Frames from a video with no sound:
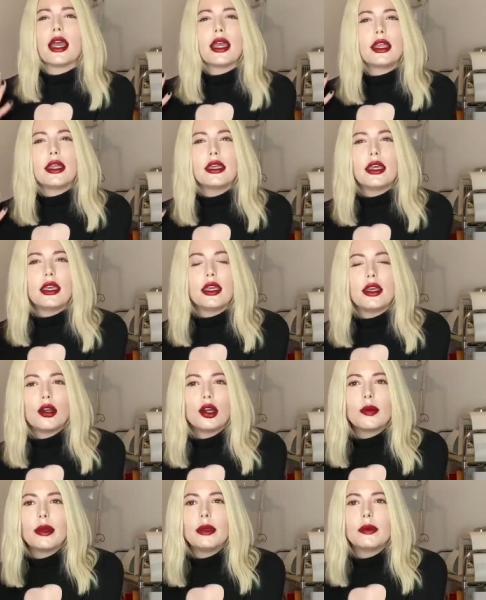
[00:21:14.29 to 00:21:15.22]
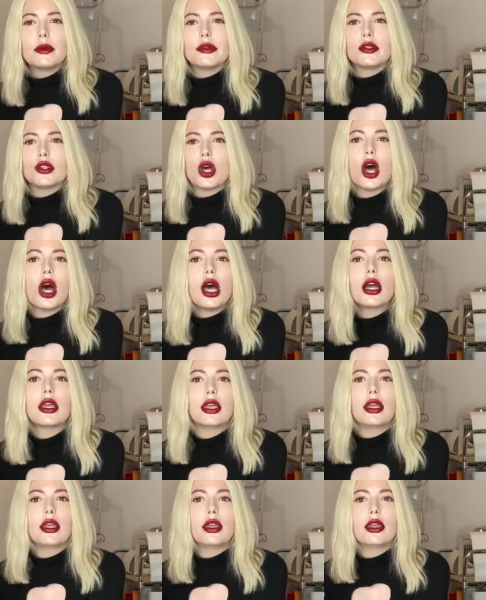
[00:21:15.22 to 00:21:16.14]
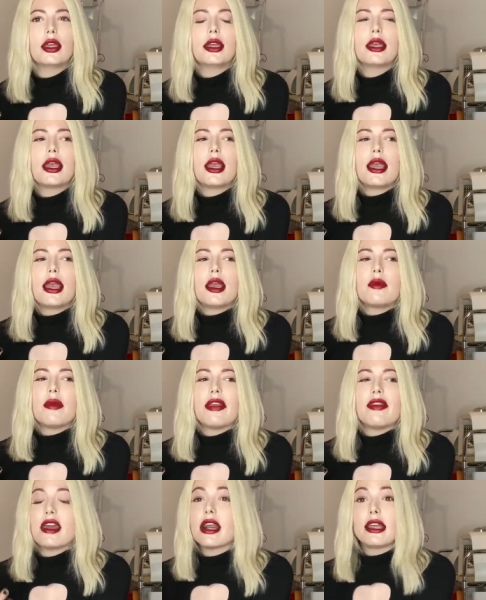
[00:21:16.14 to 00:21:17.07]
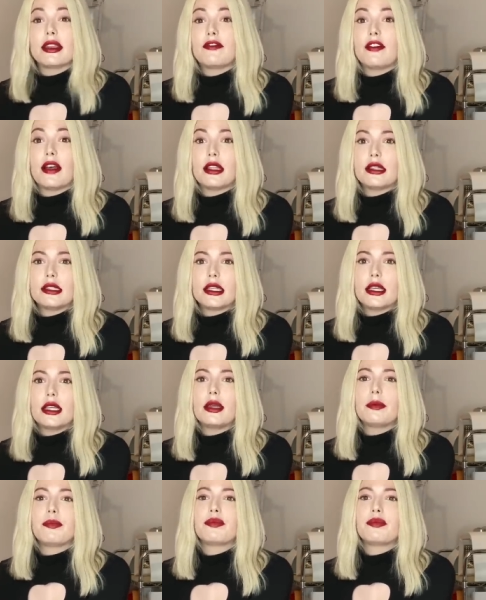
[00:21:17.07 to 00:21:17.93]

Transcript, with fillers: I like hear people talking. And then I fell asleep.